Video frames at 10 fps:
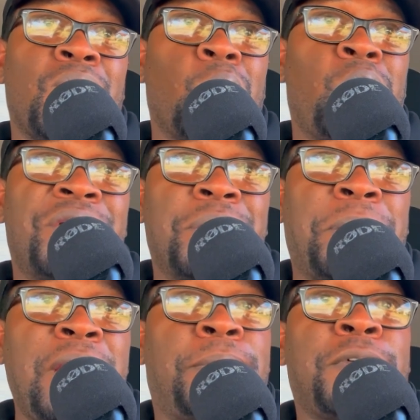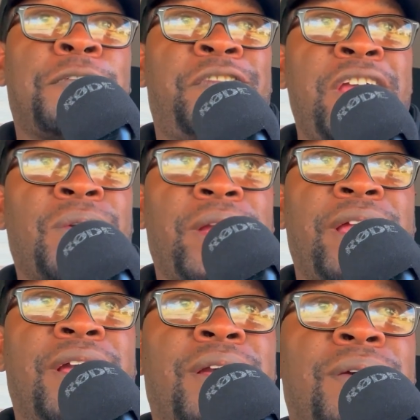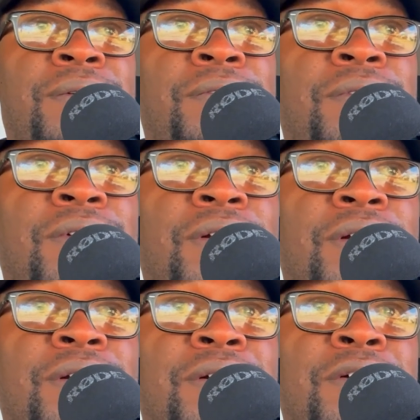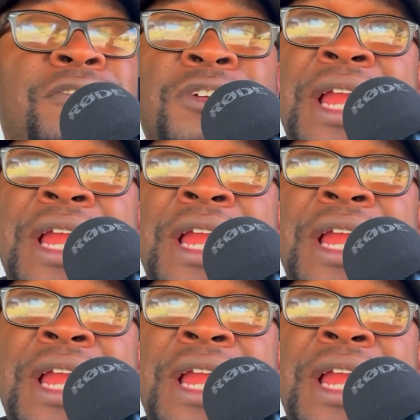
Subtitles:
What are people fearing for